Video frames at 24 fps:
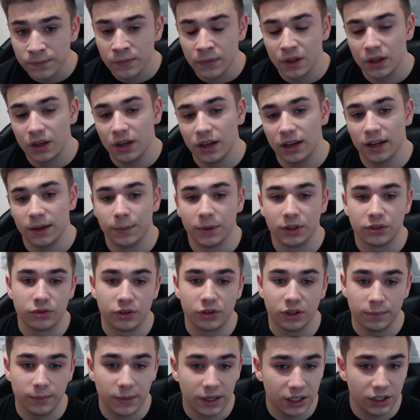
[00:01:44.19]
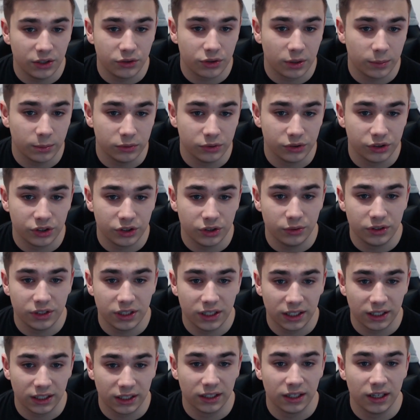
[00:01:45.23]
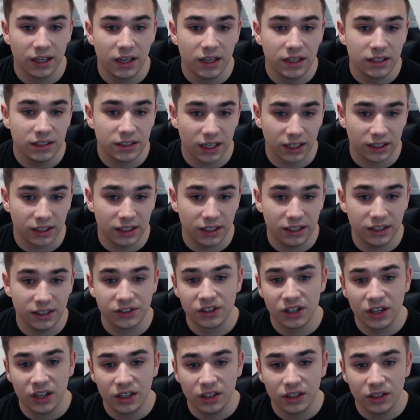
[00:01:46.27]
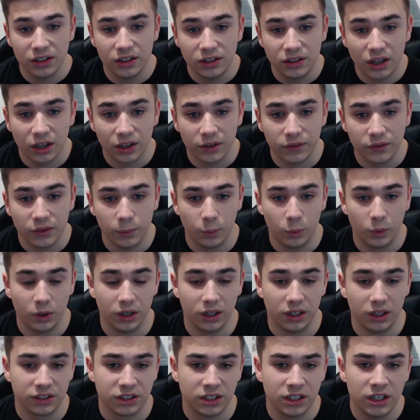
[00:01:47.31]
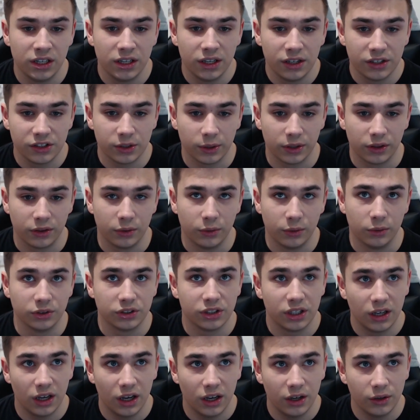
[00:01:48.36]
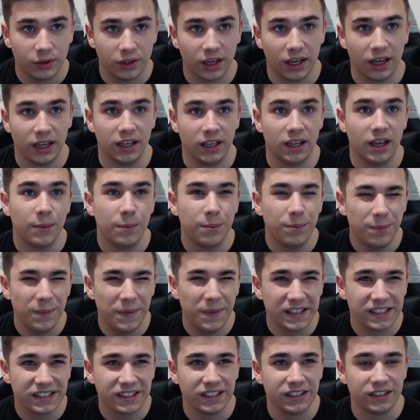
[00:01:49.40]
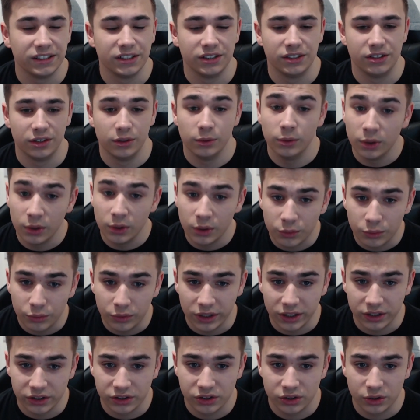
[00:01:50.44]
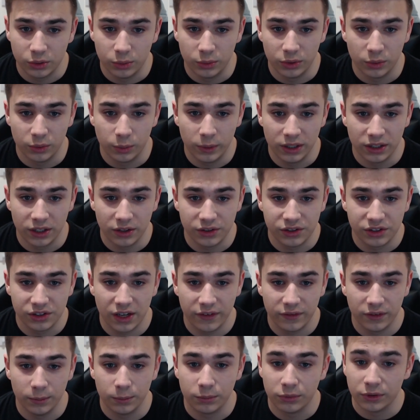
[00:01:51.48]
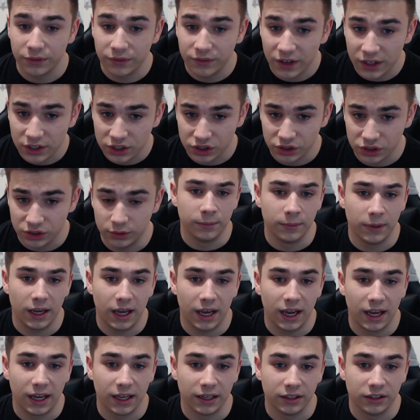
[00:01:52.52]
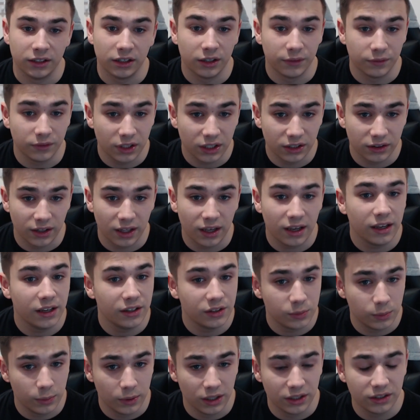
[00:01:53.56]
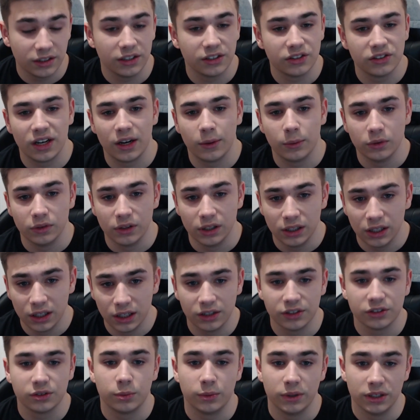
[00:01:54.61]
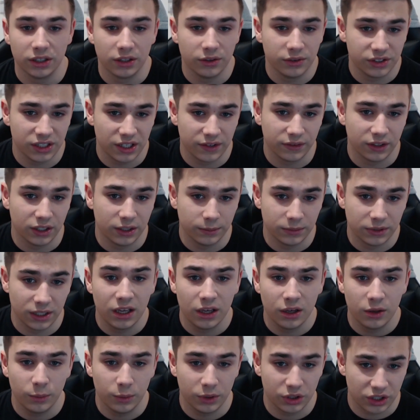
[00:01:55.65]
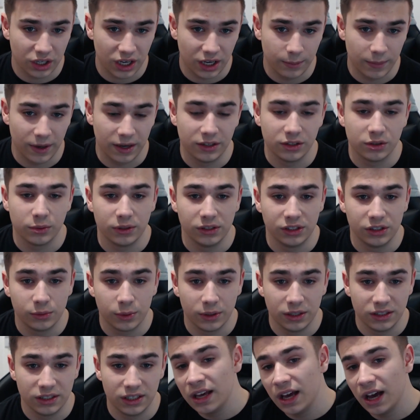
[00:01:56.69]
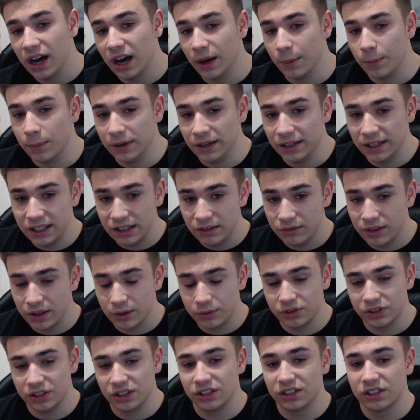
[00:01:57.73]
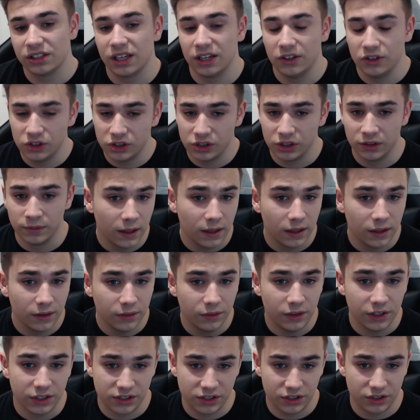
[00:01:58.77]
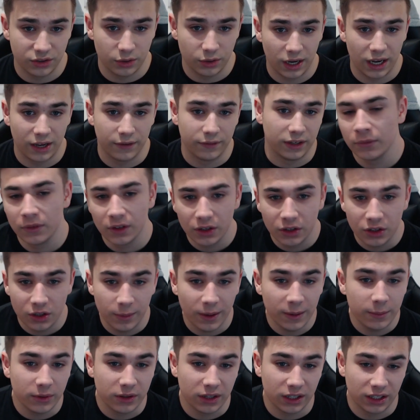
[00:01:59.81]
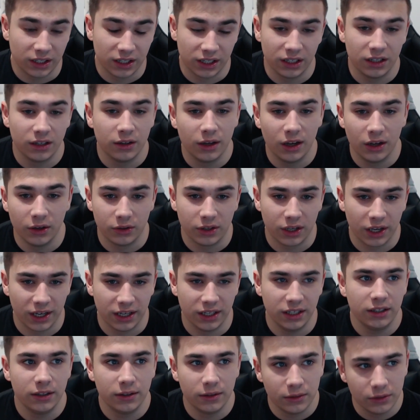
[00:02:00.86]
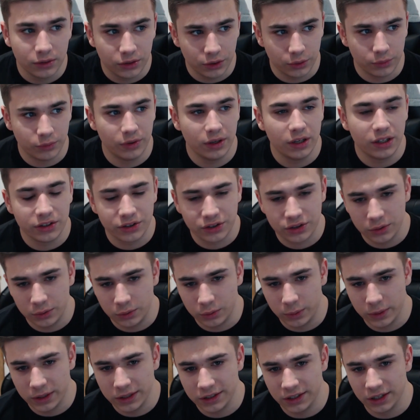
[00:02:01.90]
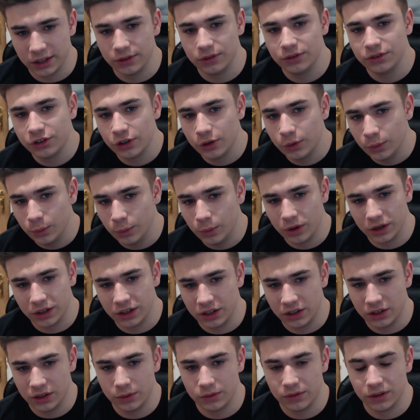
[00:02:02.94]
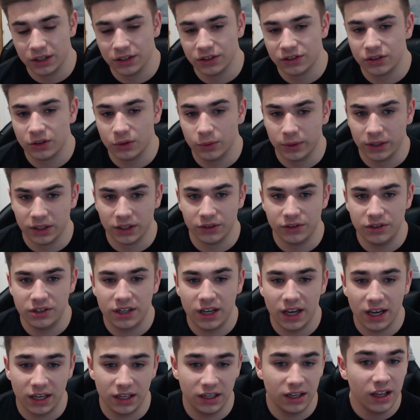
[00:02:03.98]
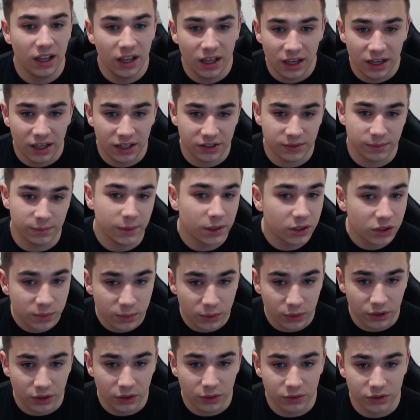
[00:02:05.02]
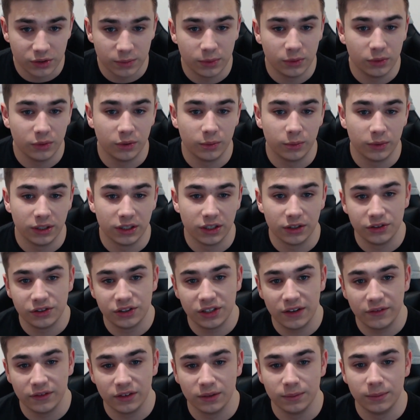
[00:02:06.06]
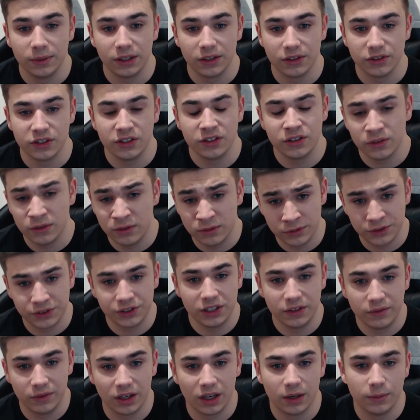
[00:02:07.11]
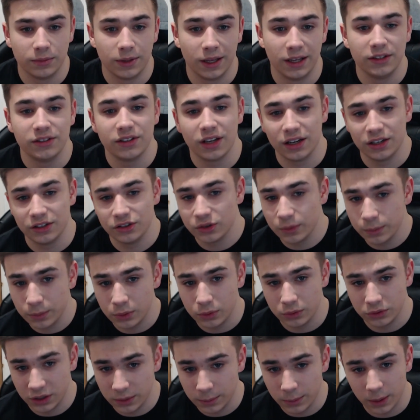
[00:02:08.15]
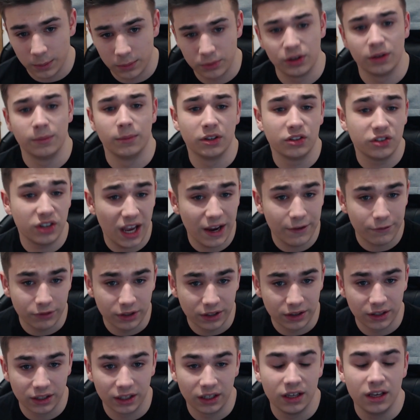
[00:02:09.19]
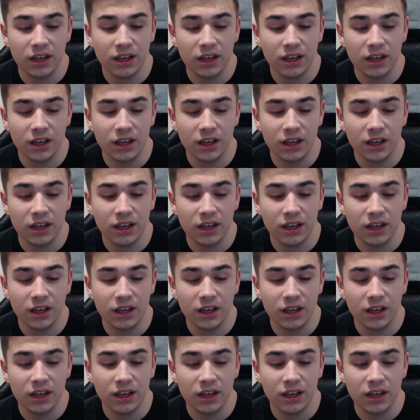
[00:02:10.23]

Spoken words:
I tried many troubleshooting techniques, none of them worked, so I thought, okay, best thing to do, reinstall with Windows 7 Professional, and I've done that. It's worked. It's now on the last Windows 7 update, which came out in 2020. I believe there was an extension. This does not it. You may be thinking, okay, you reinstalled Windows, why didn't you reinstall Windows 10? It's much more usable than Windows 7 because it's receiving updates and is supported by pretty much everything.